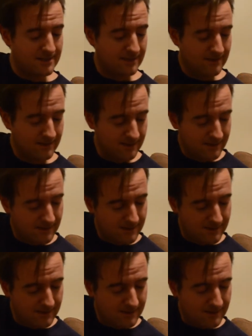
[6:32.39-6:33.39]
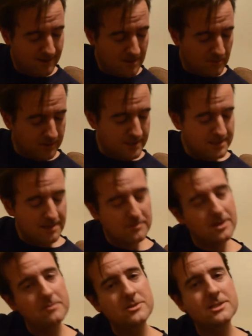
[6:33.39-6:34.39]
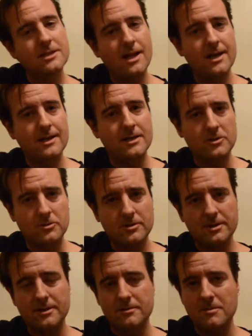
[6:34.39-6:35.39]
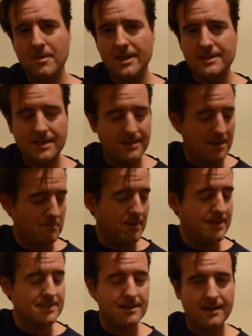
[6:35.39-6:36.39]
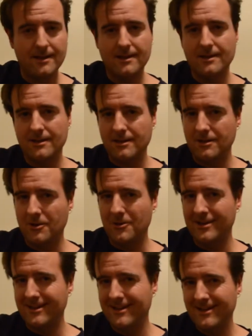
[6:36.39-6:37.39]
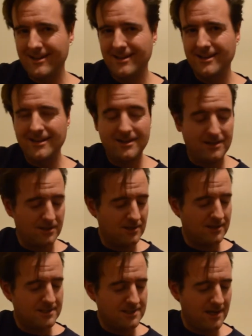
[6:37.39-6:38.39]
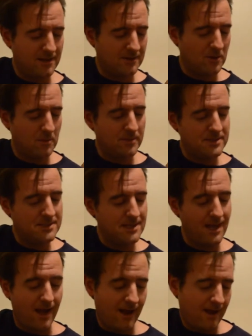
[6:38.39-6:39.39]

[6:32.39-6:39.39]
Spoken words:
But at the same time you're sliding it, in order to maintain that bass line going, you're going to sound the open C.